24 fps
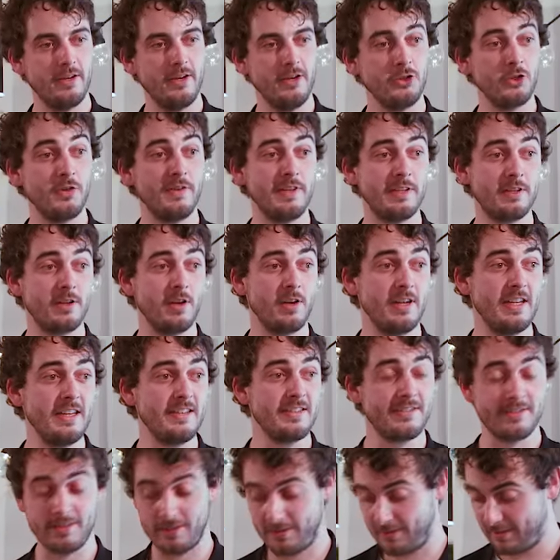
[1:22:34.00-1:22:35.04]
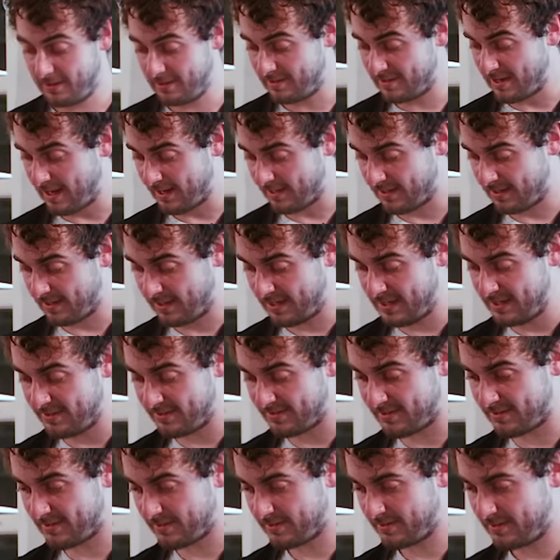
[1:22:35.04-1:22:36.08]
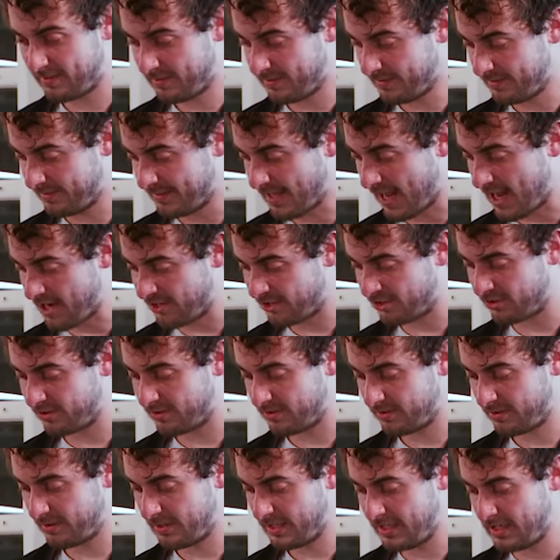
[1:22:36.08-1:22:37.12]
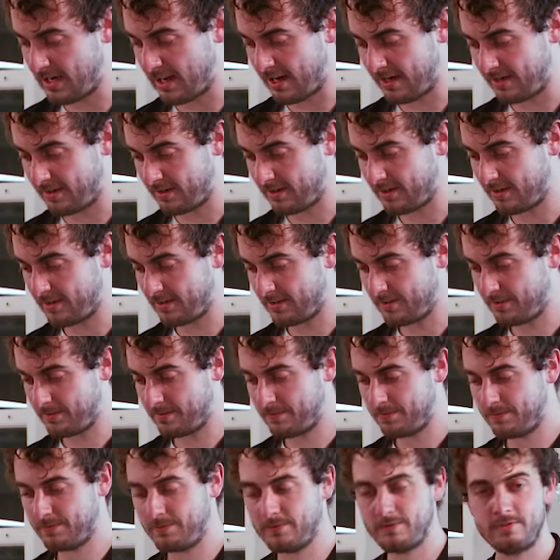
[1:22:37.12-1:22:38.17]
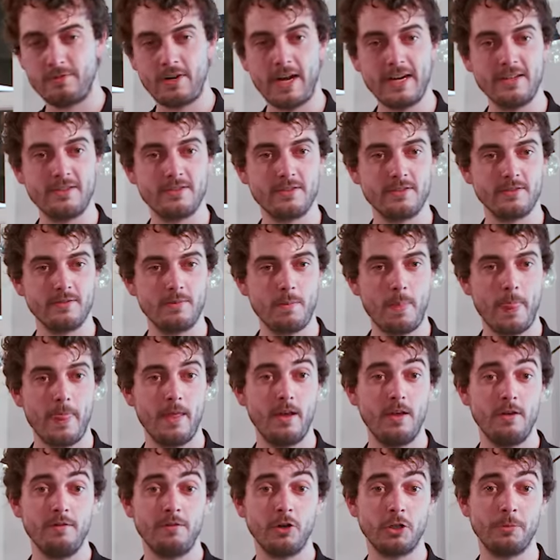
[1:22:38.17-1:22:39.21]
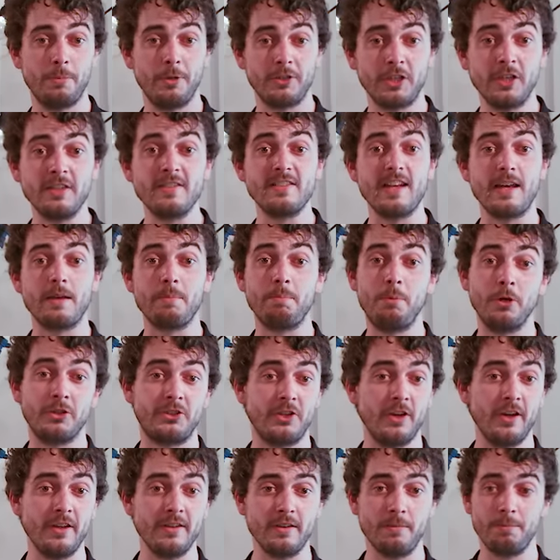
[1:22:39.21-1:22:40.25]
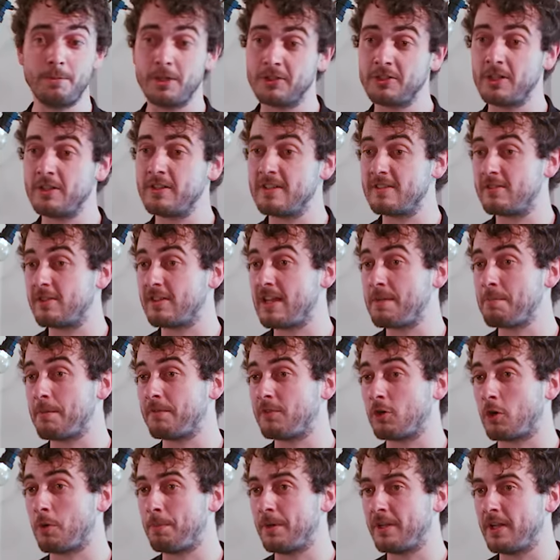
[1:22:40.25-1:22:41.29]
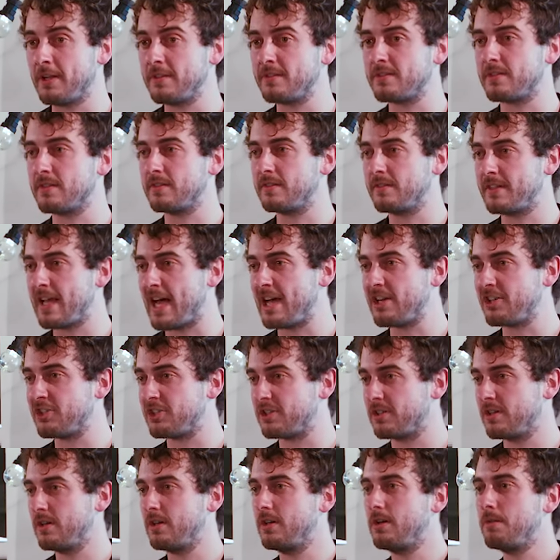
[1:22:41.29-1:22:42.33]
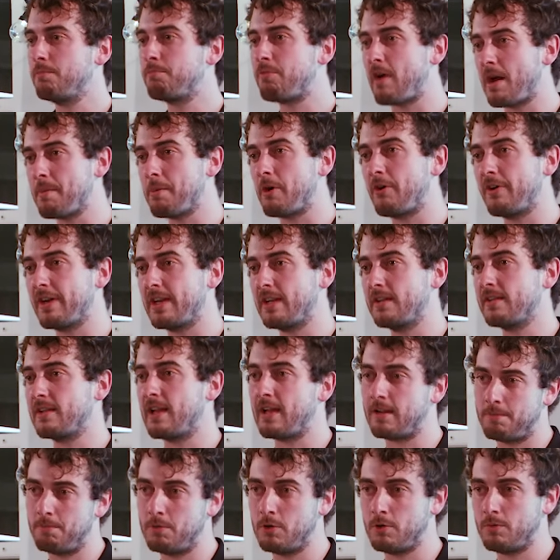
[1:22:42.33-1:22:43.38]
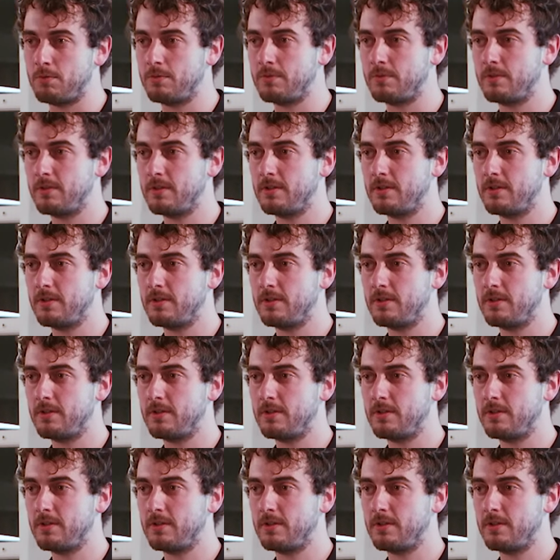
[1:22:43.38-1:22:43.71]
So if it's a list, it's like list dash inline, right? For the button, it's like button. Button is the name of the component. Dash, primary, like blue.